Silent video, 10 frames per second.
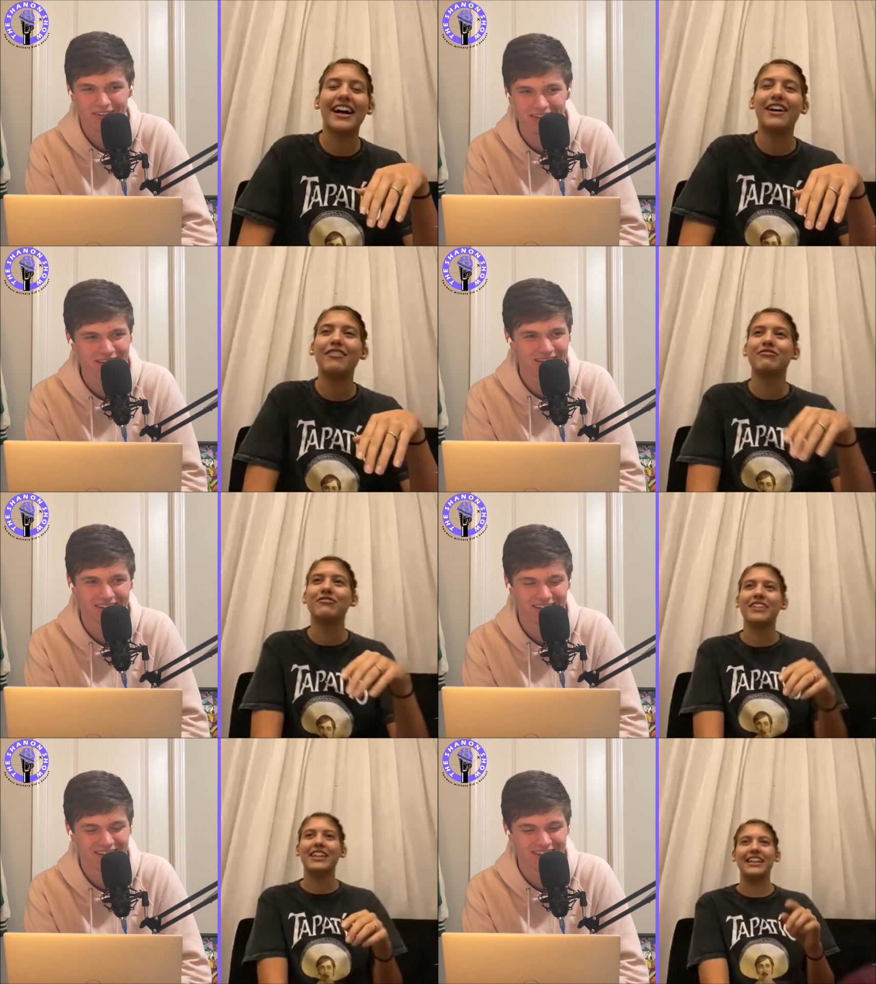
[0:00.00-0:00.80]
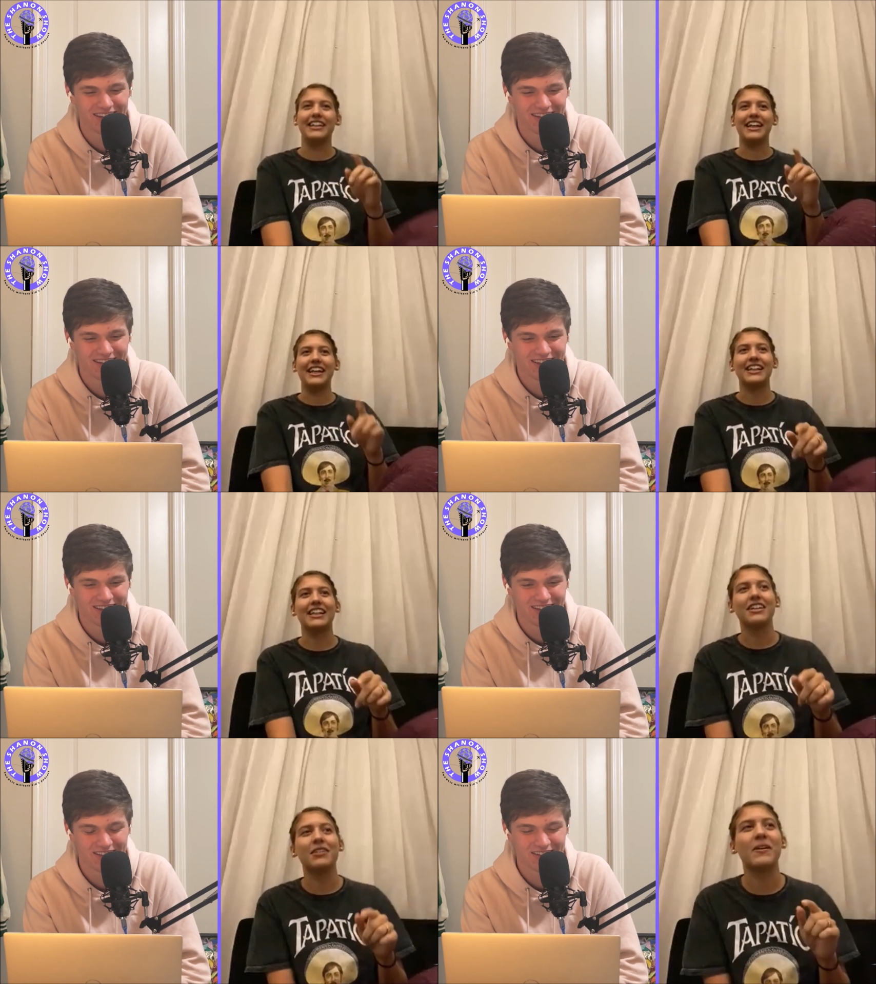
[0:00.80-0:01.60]
Speaker 1: have an 8
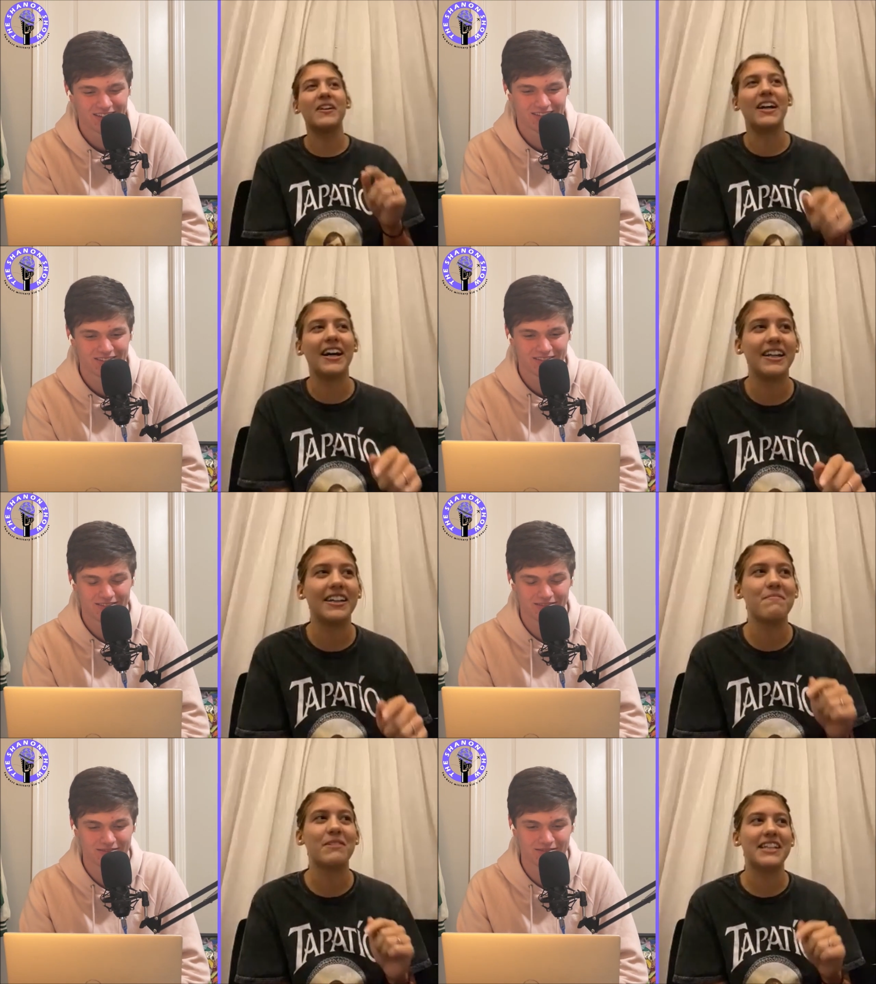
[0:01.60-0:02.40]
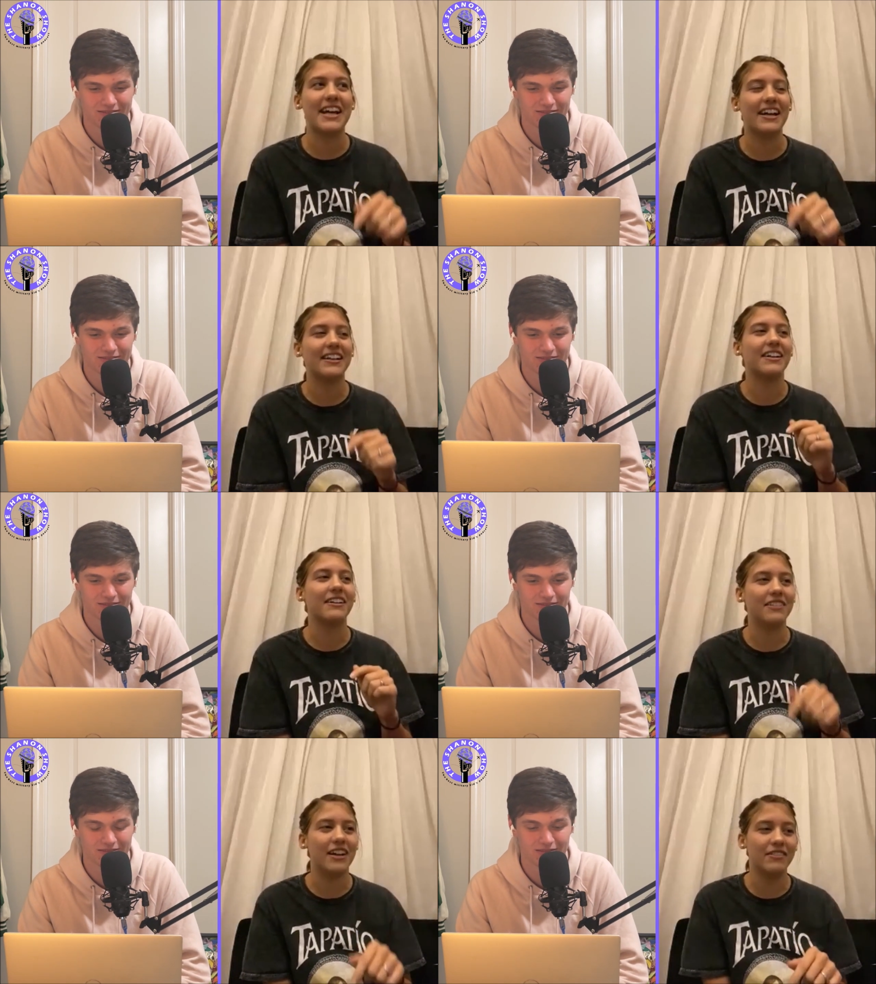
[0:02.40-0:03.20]
a.m., a 9 a.m., a 10, an
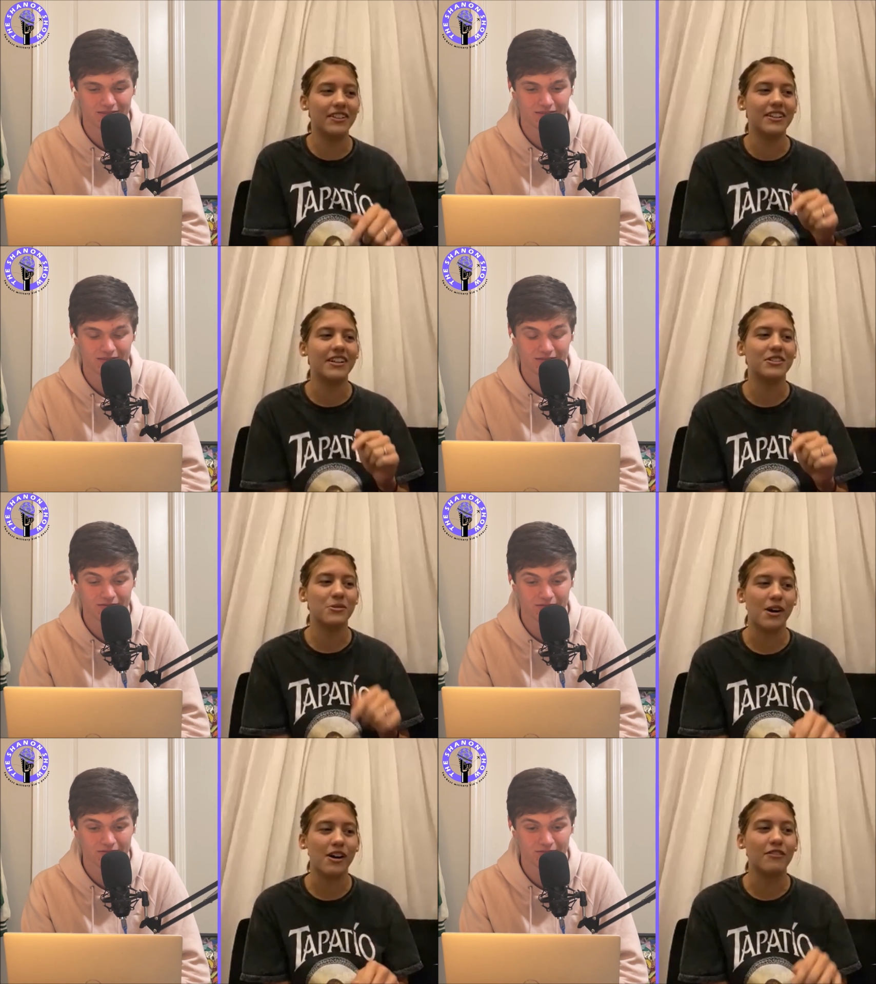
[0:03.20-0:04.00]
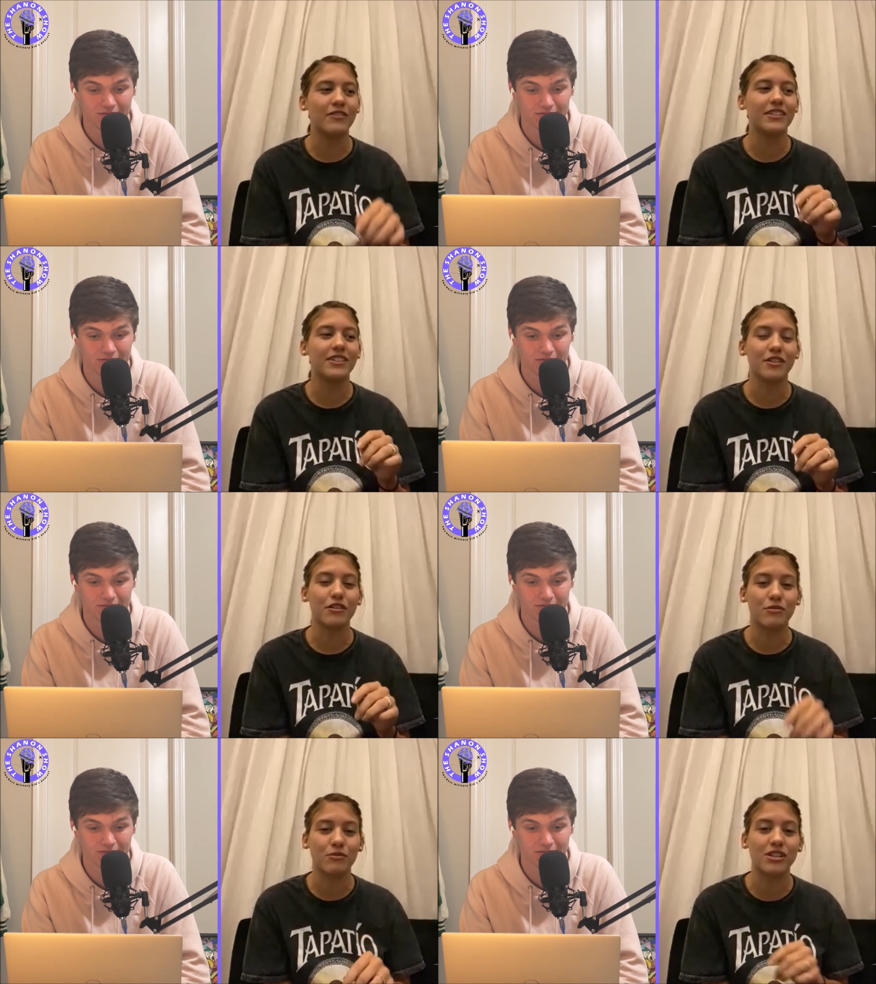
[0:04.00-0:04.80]
11, a 12, and then a
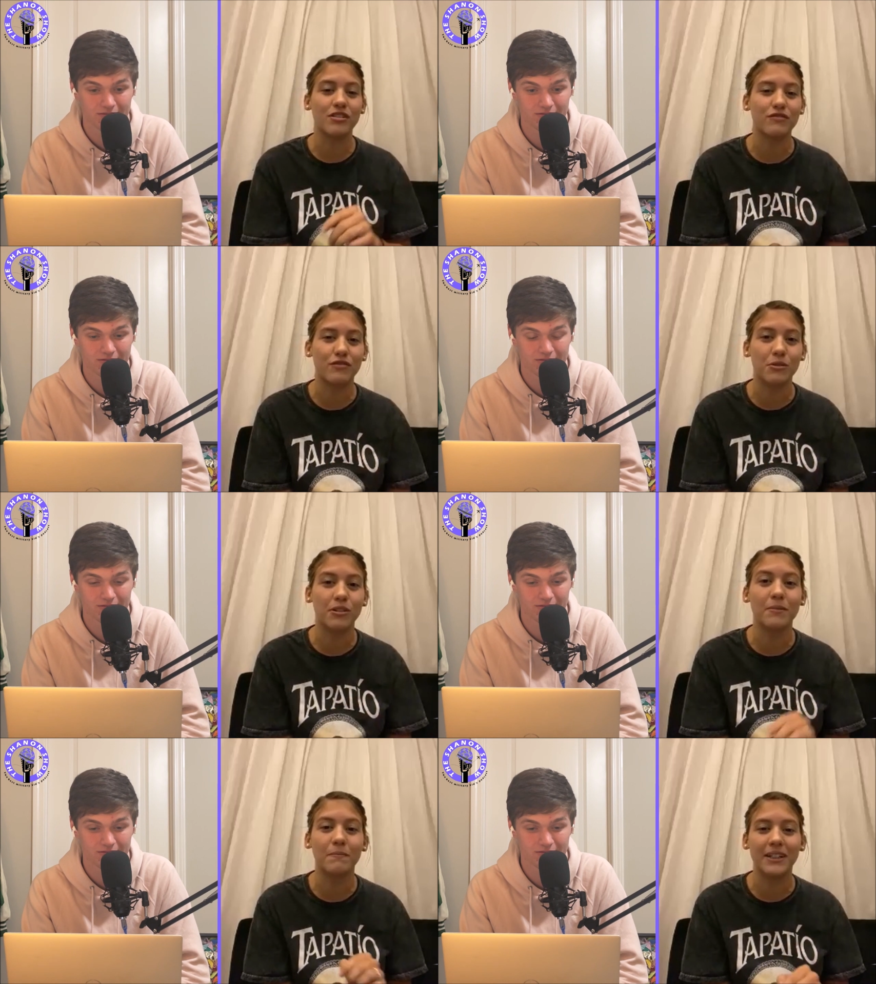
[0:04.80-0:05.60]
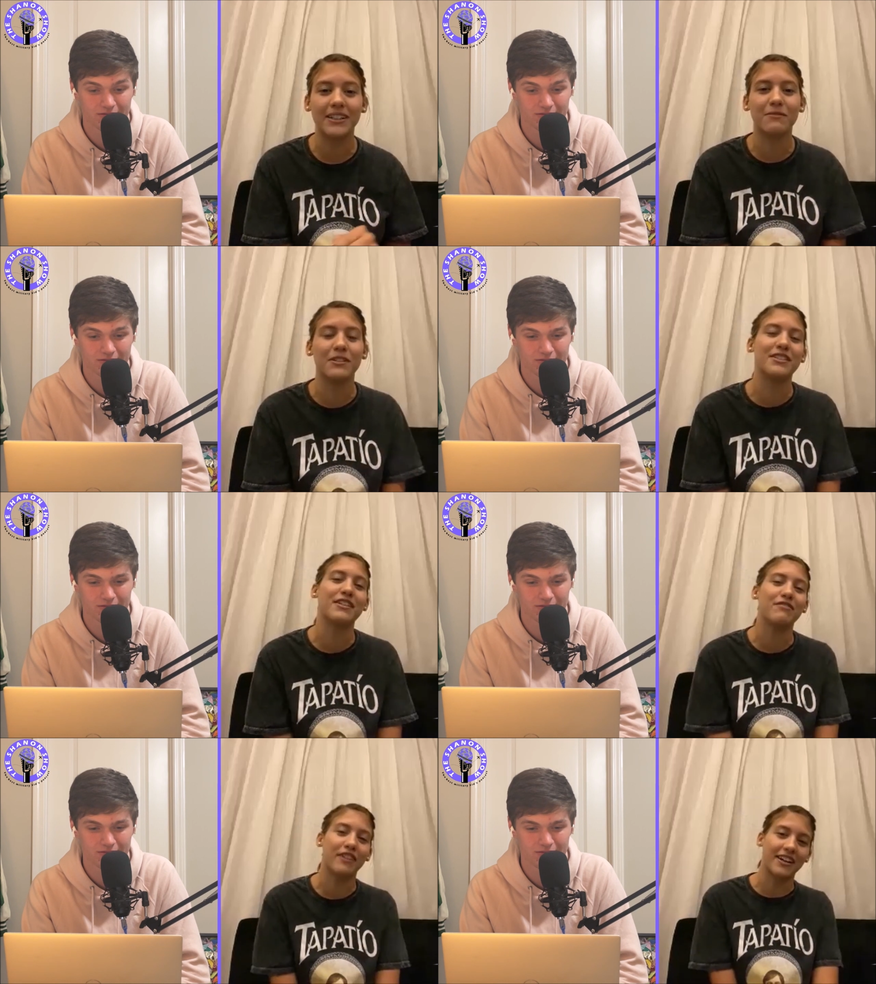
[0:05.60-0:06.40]
3 to 4 Monday,
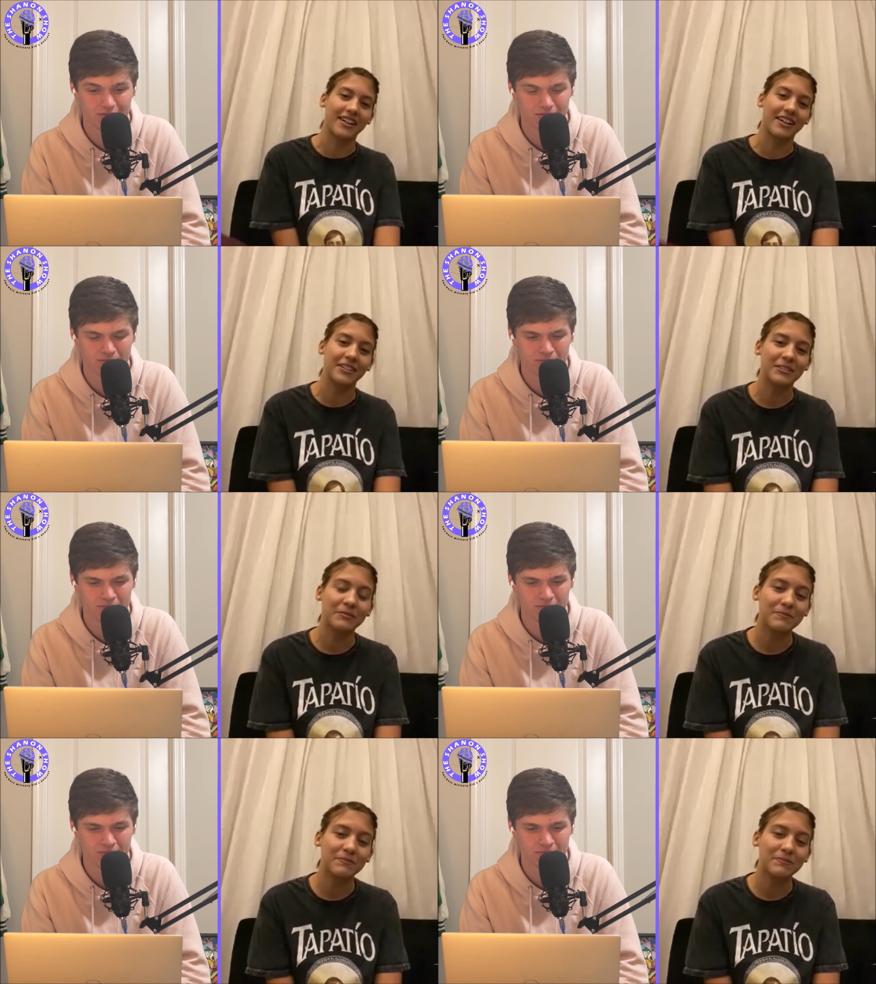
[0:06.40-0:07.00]
Wednesday, Friday.